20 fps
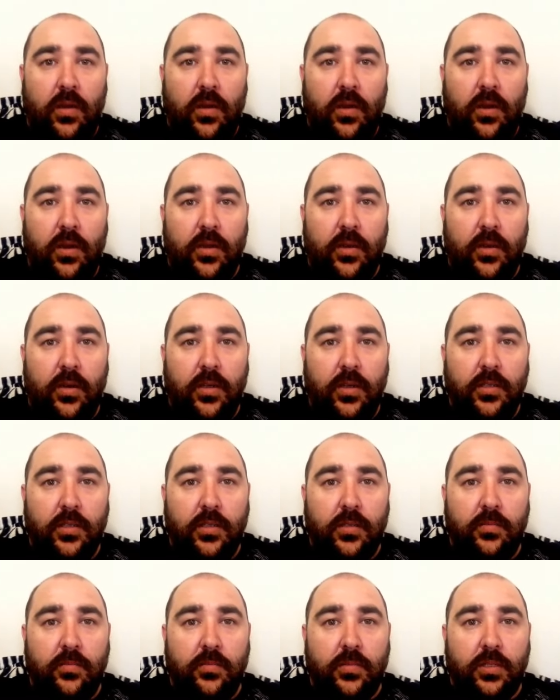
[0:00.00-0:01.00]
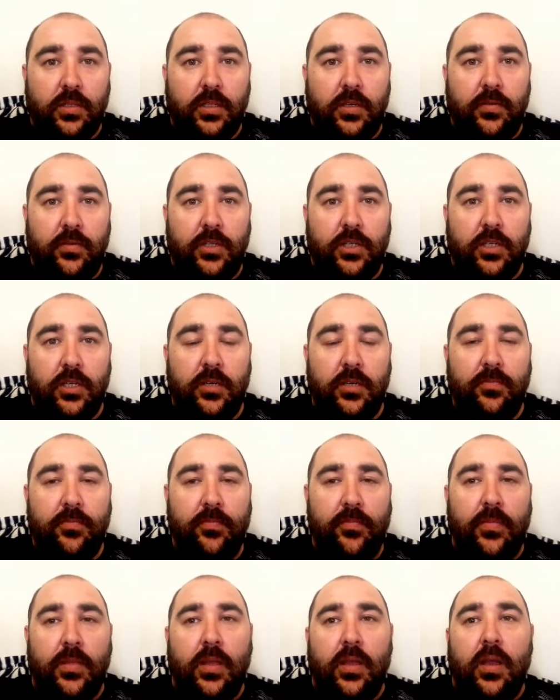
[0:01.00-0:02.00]
Hi guys, Stevie G,
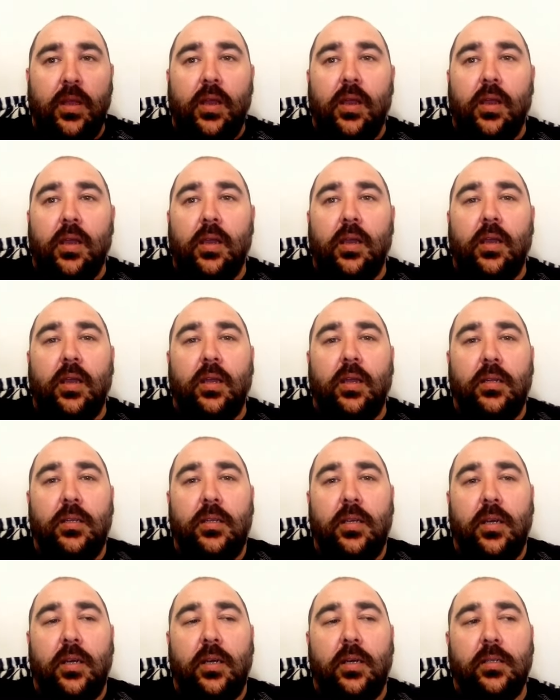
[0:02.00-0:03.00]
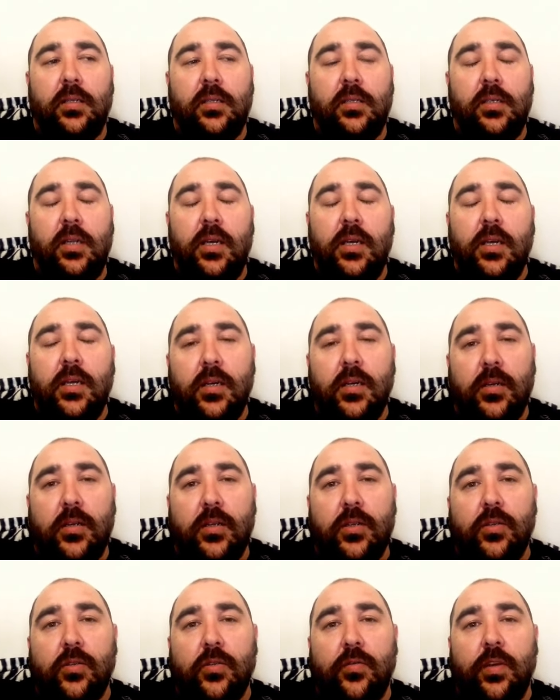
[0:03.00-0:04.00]
and uh, today I'm going
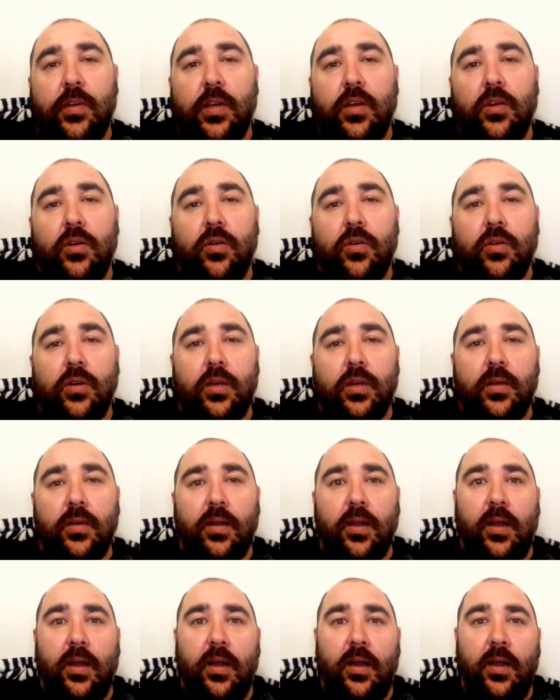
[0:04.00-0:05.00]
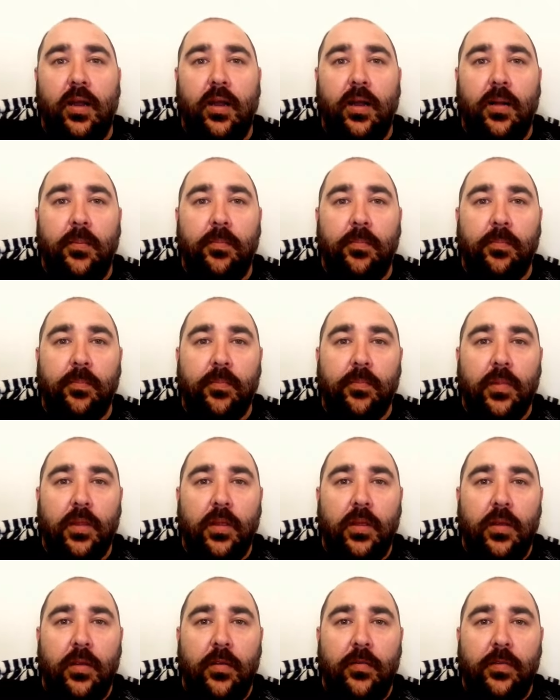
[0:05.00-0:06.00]
to do a vlog um,
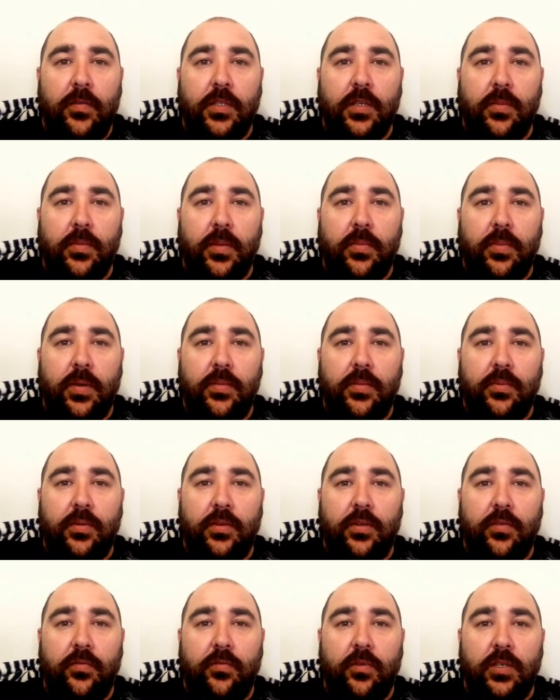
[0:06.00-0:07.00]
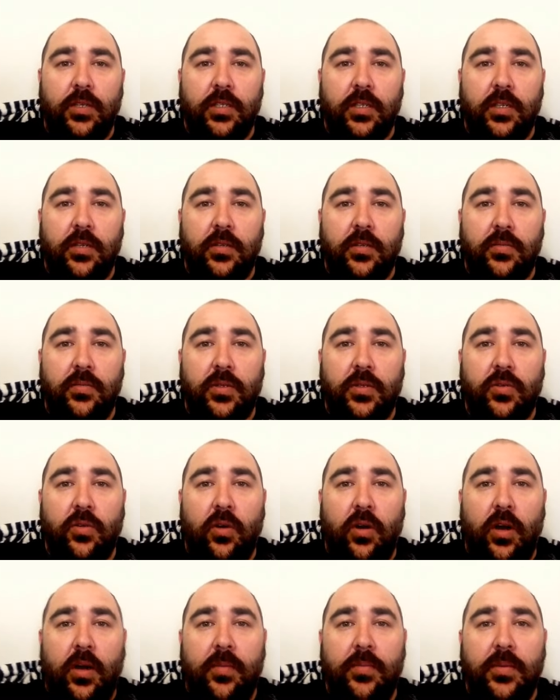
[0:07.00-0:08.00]
for some of the people that have recently
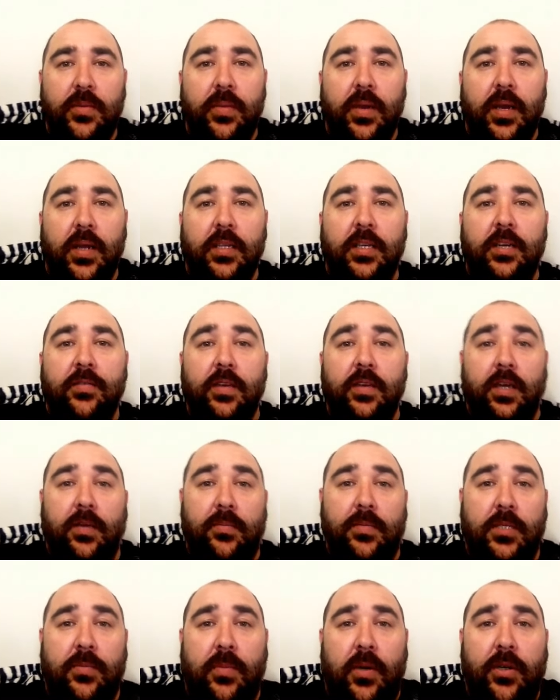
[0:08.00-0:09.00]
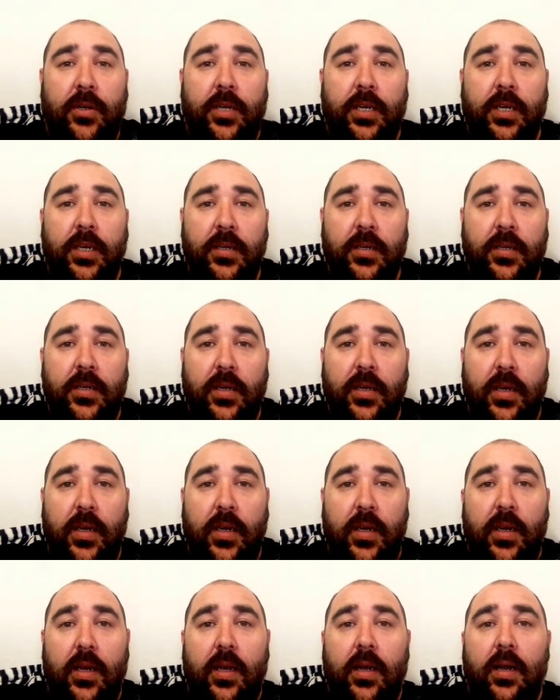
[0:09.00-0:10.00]
subscribed about giving up smoking.
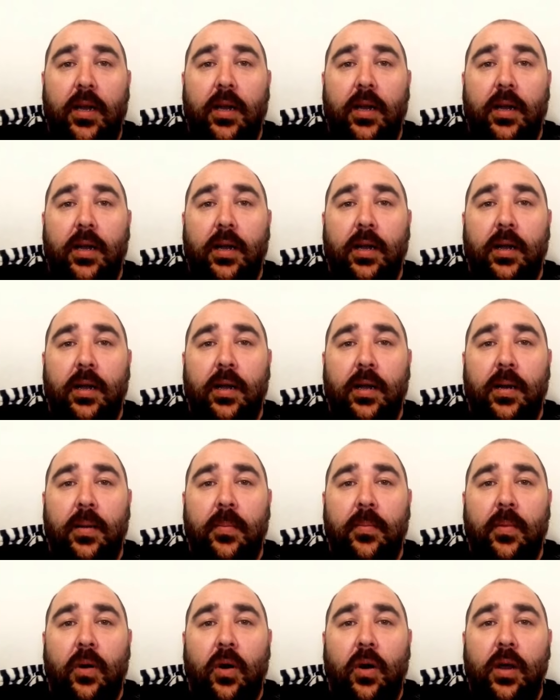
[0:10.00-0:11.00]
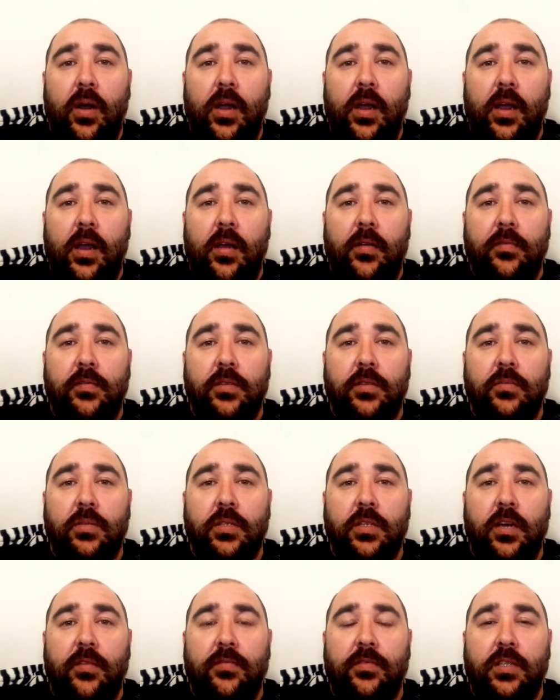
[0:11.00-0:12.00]
Um, I have some
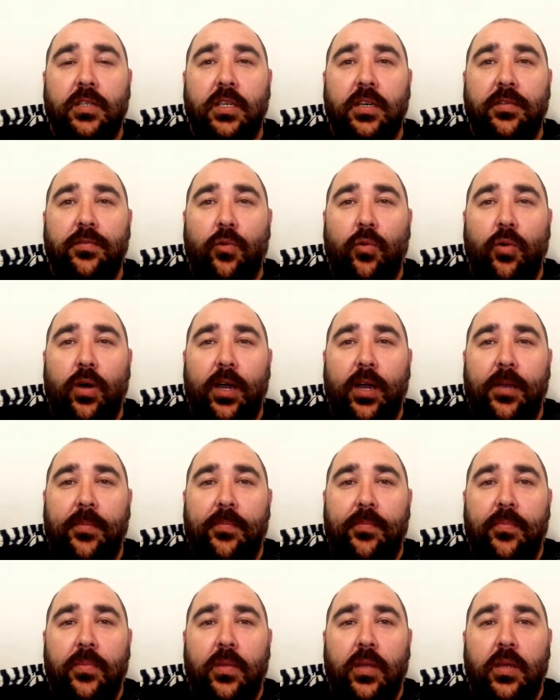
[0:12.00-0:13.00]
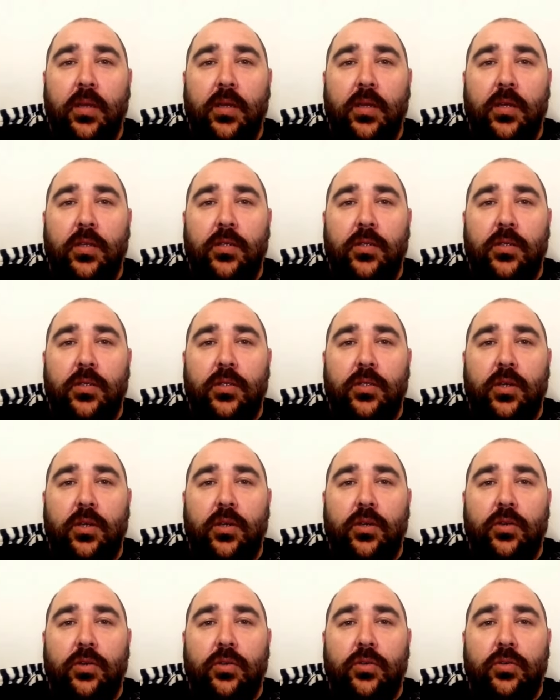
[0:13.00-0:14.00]
stuff to give away.
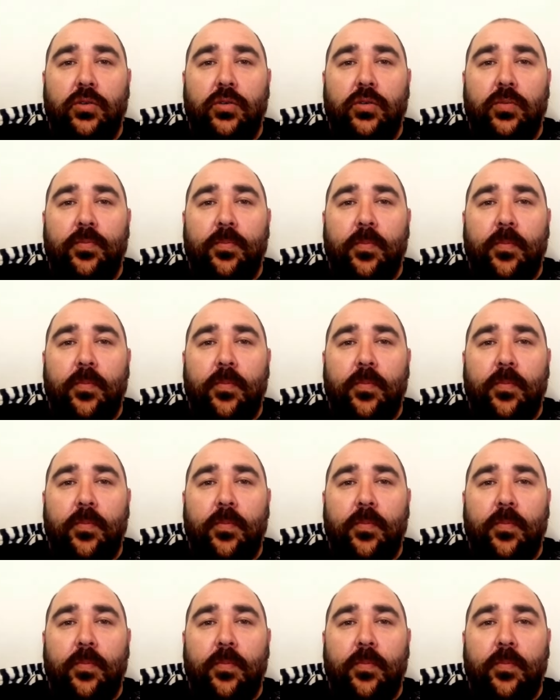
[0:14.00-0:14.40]
So